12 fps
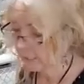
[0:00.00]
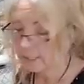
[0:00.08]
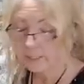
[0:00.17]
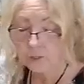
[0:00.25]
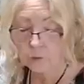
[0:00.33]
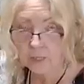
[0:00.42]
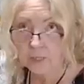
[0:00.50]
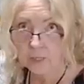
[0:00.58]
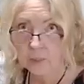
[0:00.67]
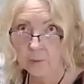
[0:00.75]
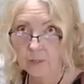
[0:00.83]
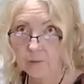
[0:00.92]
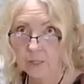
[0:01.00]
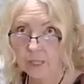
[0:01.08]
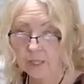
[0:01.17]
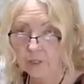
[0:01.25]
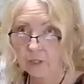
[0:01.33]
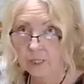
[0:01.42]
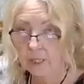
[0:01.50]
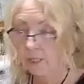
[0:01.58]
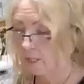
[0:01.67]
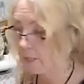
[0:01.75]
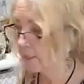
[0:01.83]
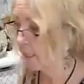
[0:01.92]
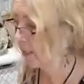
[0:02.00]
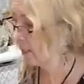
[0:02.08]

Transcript: struggling a bit financially, let's say the